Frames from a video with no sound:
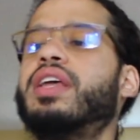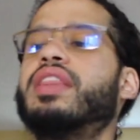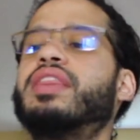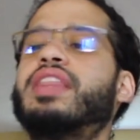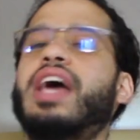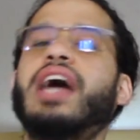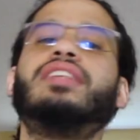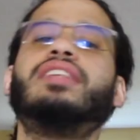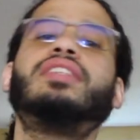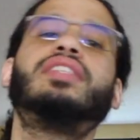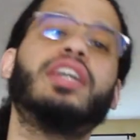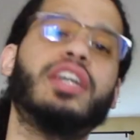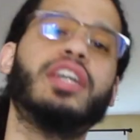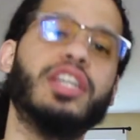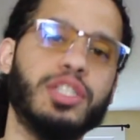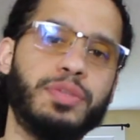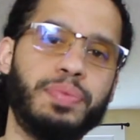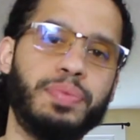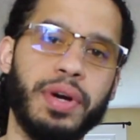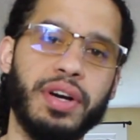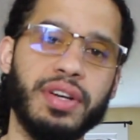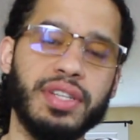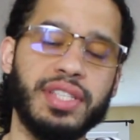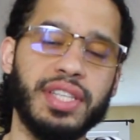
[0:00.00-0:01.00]
That's the
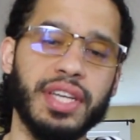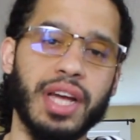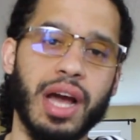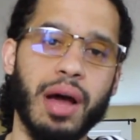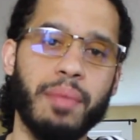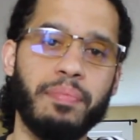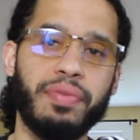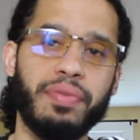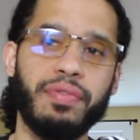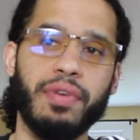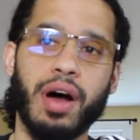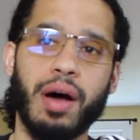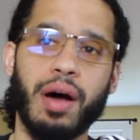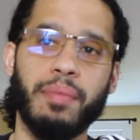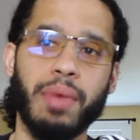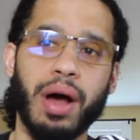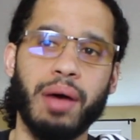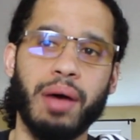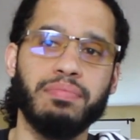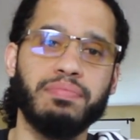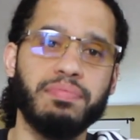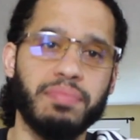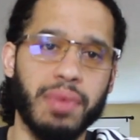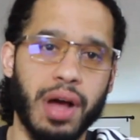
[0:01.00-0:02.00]
conspiracy
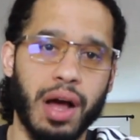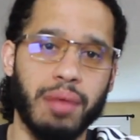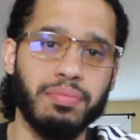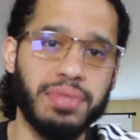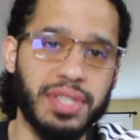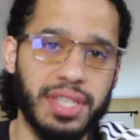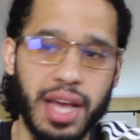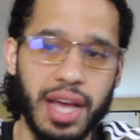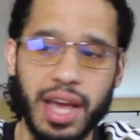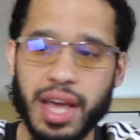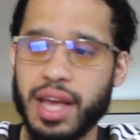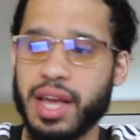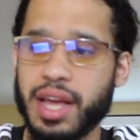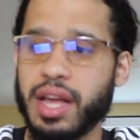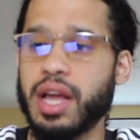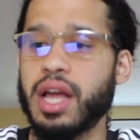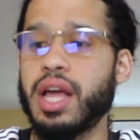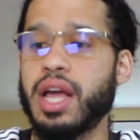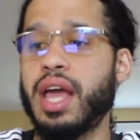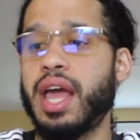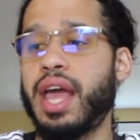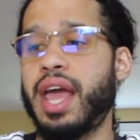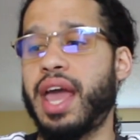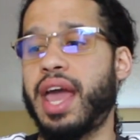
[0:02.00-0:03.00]
I'm saying,
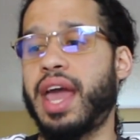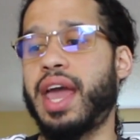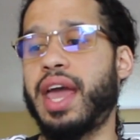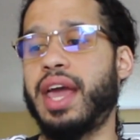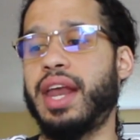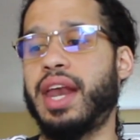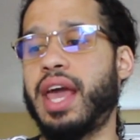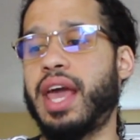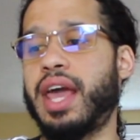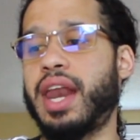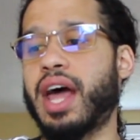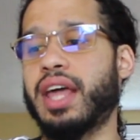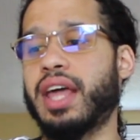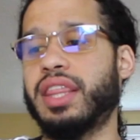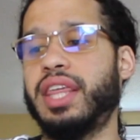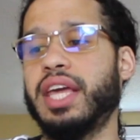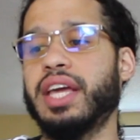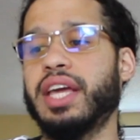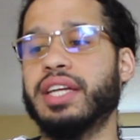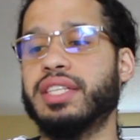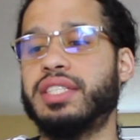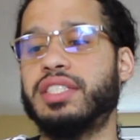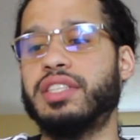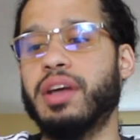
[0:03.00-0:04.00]
and I
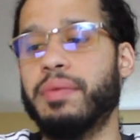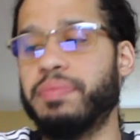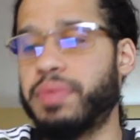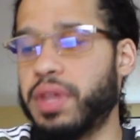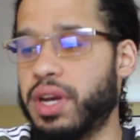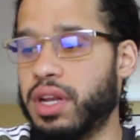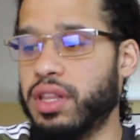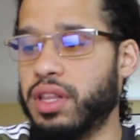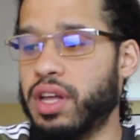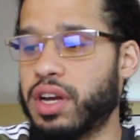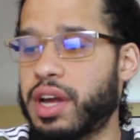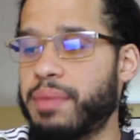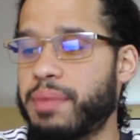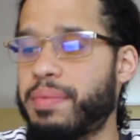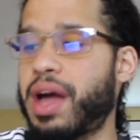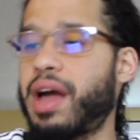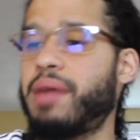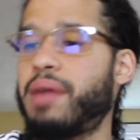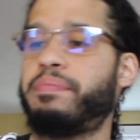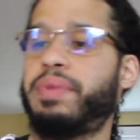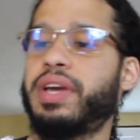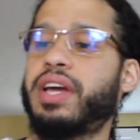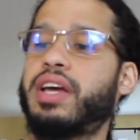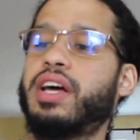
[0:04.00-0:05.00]
think it's something to look
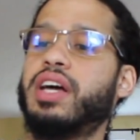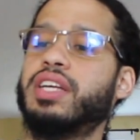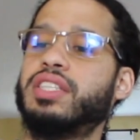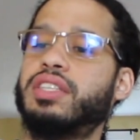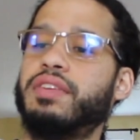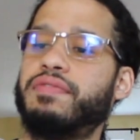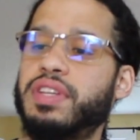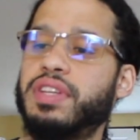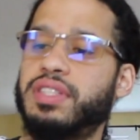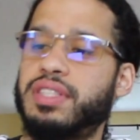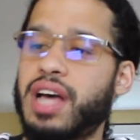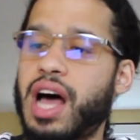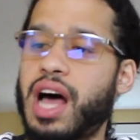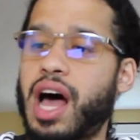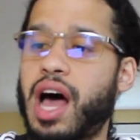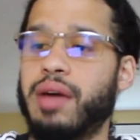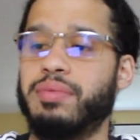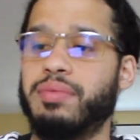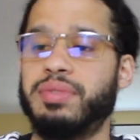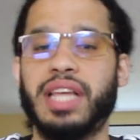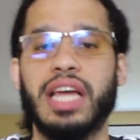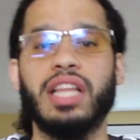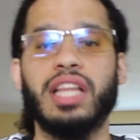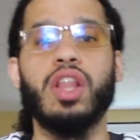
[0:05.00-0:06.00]
at because of the
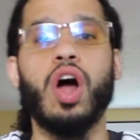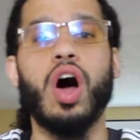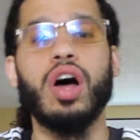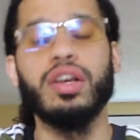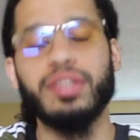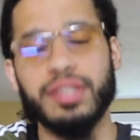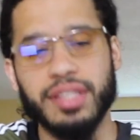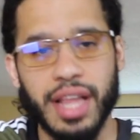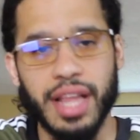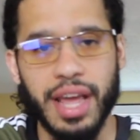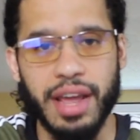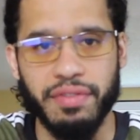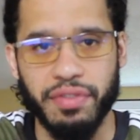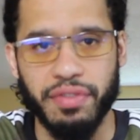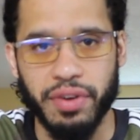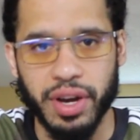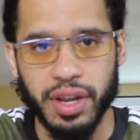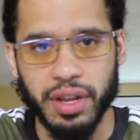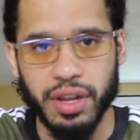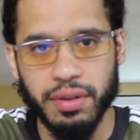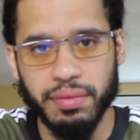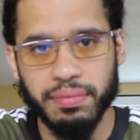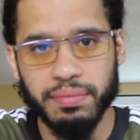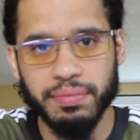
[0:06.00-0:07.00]
times. They lost
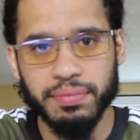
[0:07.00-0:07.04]
slavery,